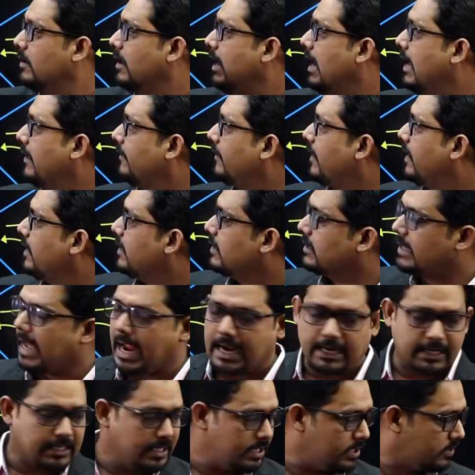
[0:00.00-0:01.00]
And then in
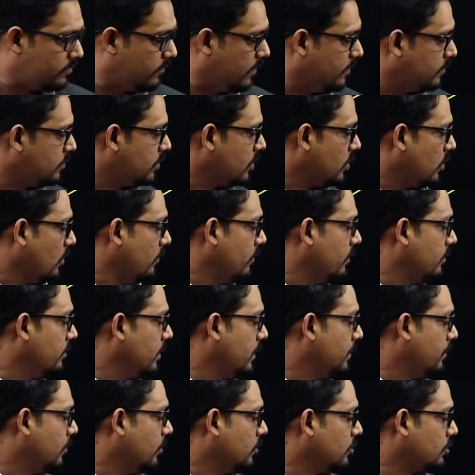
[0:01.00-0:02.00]
that case, fifth zero will
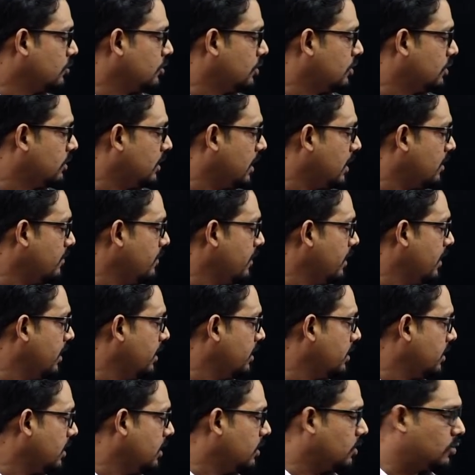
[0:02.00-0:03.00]
be pushed.
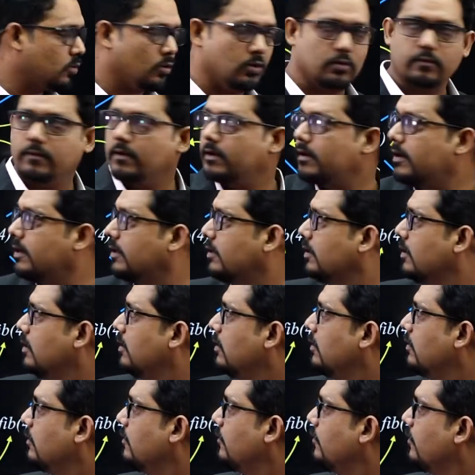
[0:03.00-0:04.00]
Terminate, control will
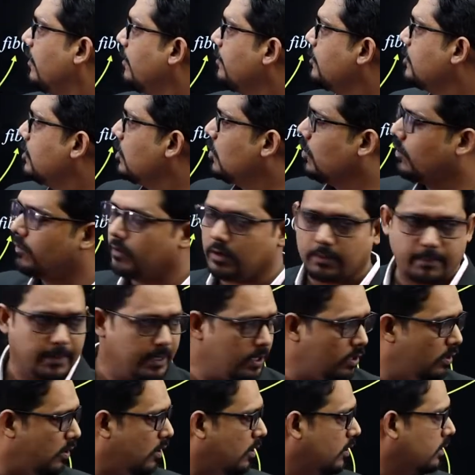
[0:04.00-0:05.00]
return. Fifth zero will be
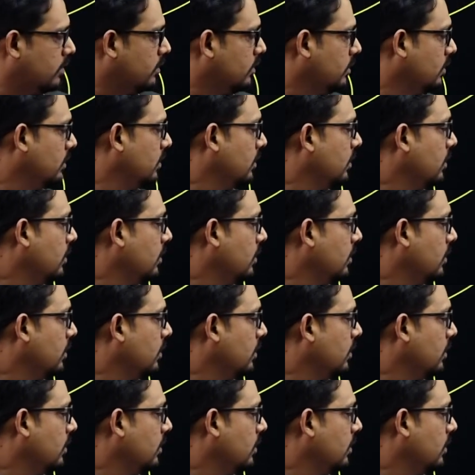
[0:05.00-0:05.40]
gone.